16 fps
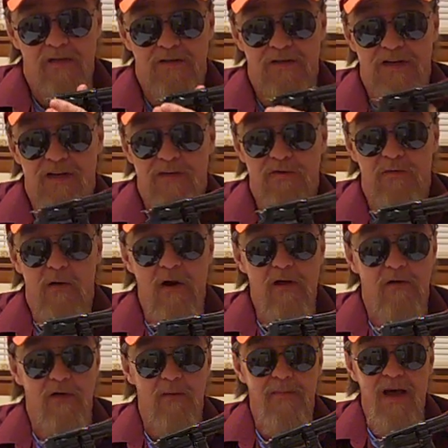6
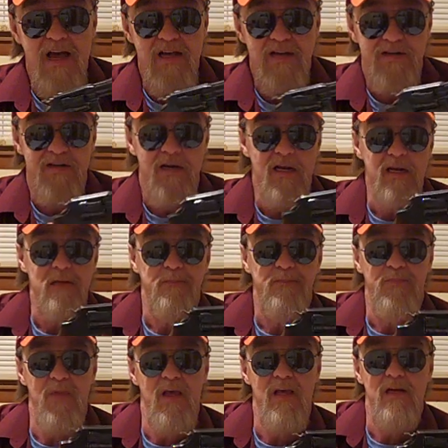round capacity,
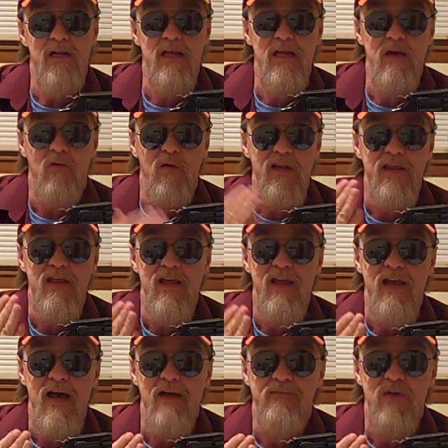and the only
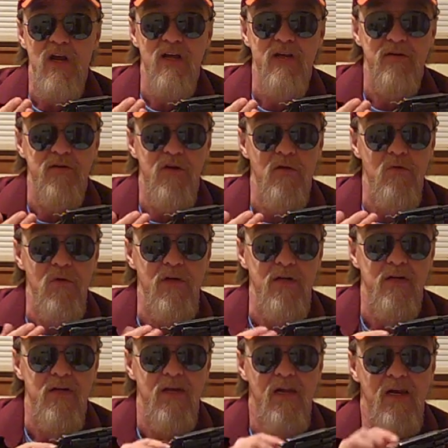thing I've done to
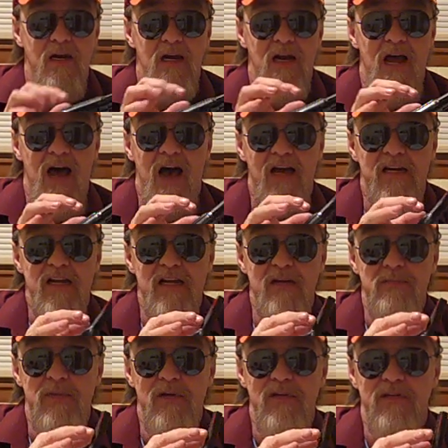it, I
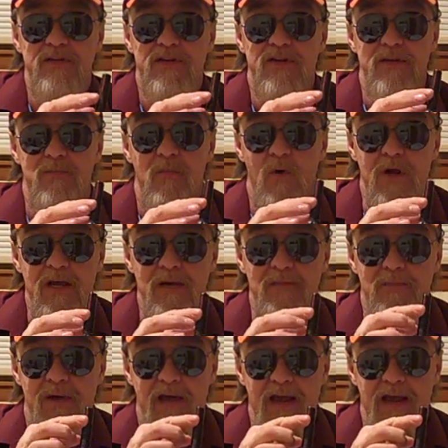did put some red